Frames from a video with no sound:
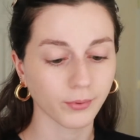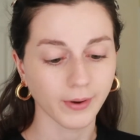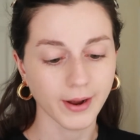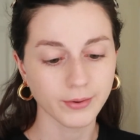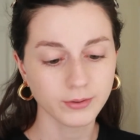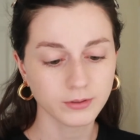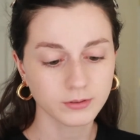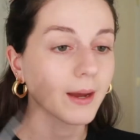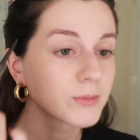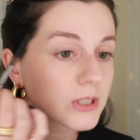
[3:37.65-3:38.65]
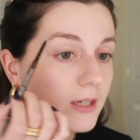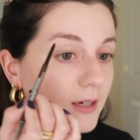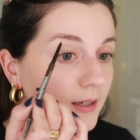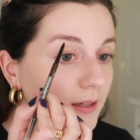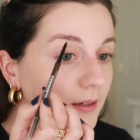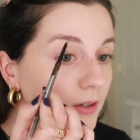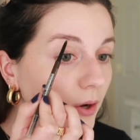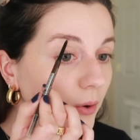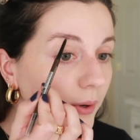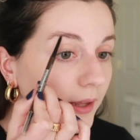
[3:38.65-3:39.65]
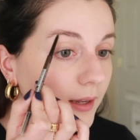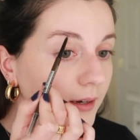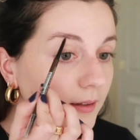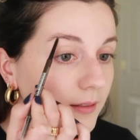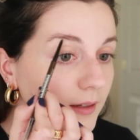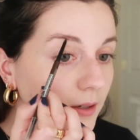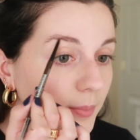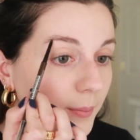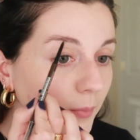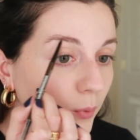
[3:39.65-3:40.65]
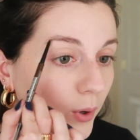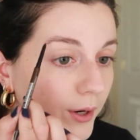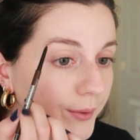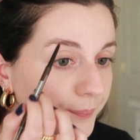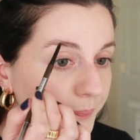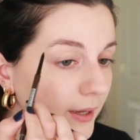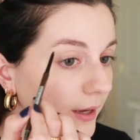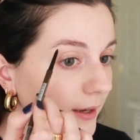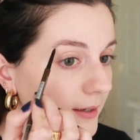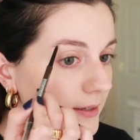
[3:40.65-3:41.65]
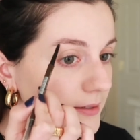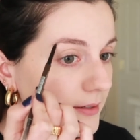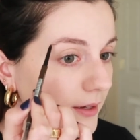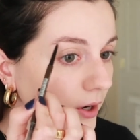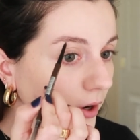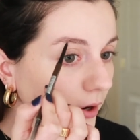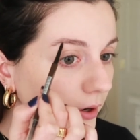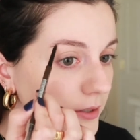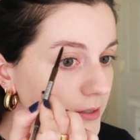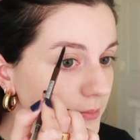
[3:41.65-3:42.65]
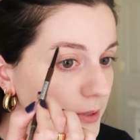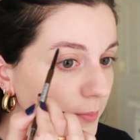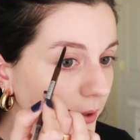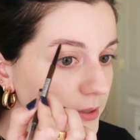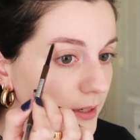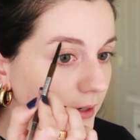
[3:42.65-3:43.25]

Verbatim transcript: Brown. I'm just going to go in a little bit more because there are some sparse